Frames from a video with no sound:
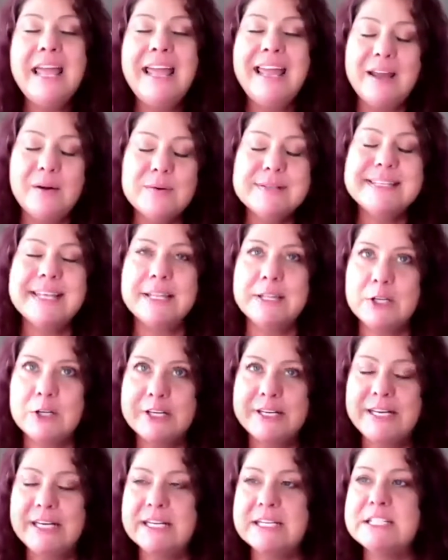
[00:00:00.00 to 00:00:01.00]
It was a
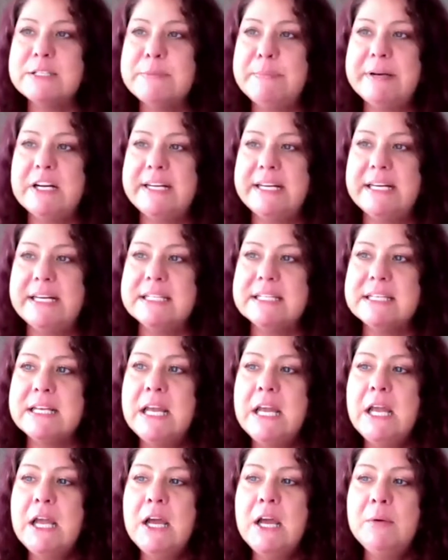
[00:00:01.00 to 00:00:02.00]
learning experience,
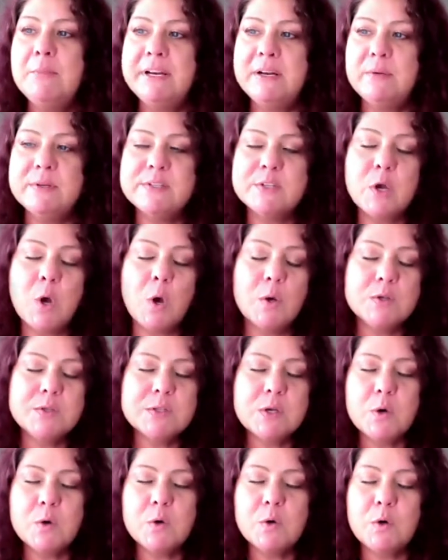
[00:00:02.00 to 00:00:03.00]
but it was
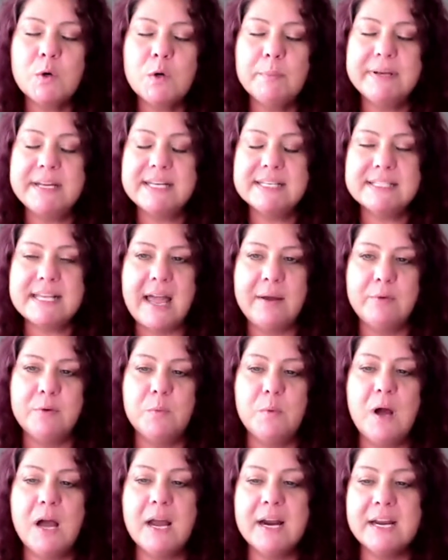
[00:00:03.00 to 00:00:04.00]
so cool because I would
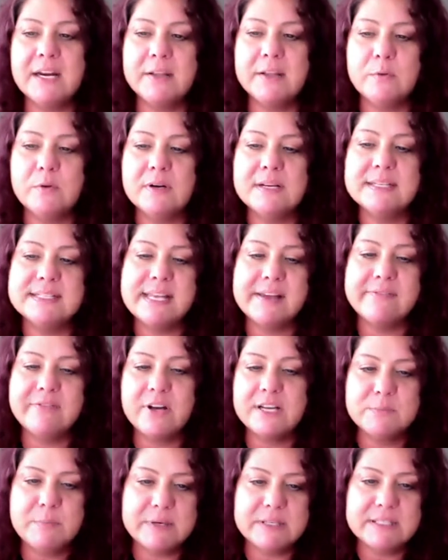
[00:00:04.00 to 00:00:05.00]
walk in the room because I've
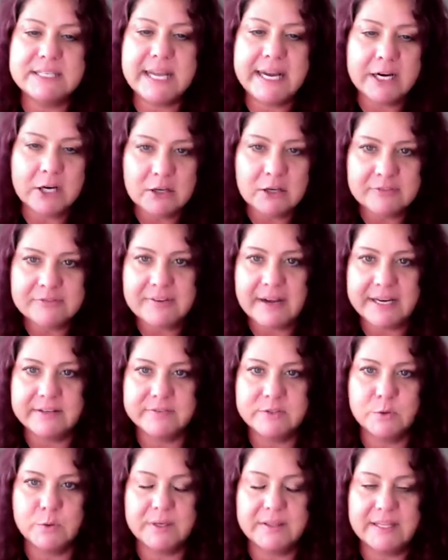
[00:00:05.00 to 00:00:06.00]
always been terrified
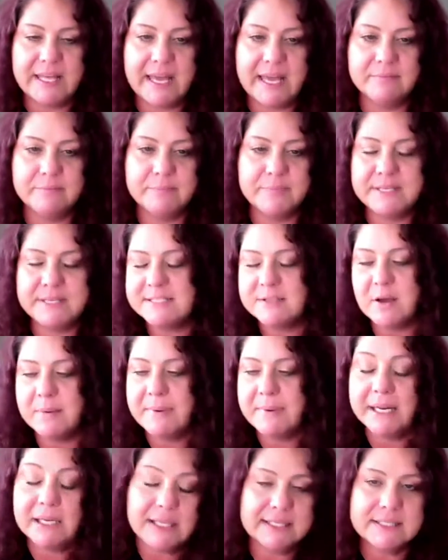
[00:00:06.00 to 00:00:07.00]
of doing that. But so I'm
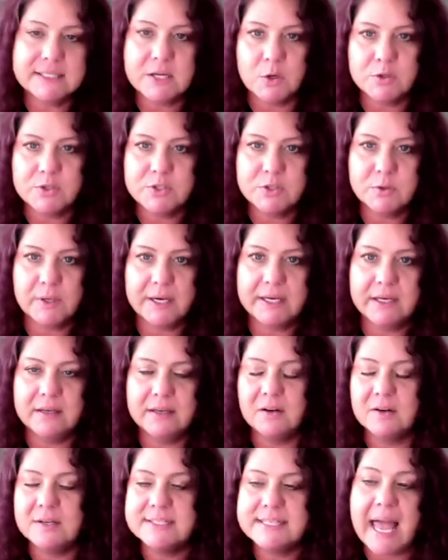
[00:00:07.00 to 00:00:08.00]
like, let's go do it. You
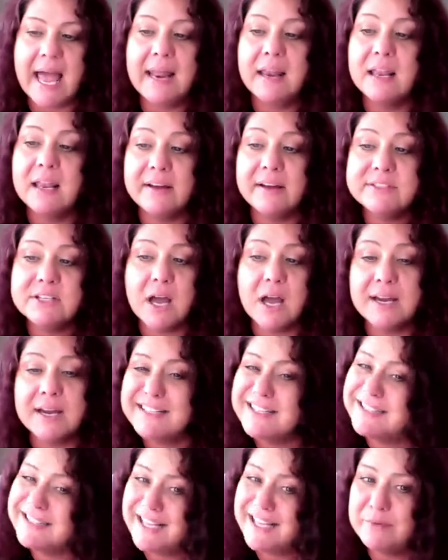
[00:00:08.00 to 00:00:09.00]
know, because I love talking
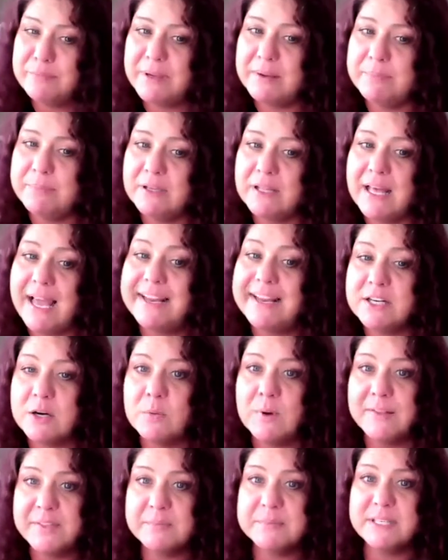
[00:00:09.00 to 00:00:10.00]
to dead people. I don't
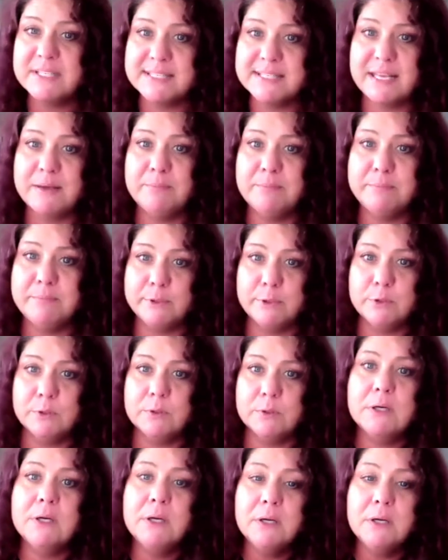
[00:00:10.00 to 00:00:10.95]
want them to say boo.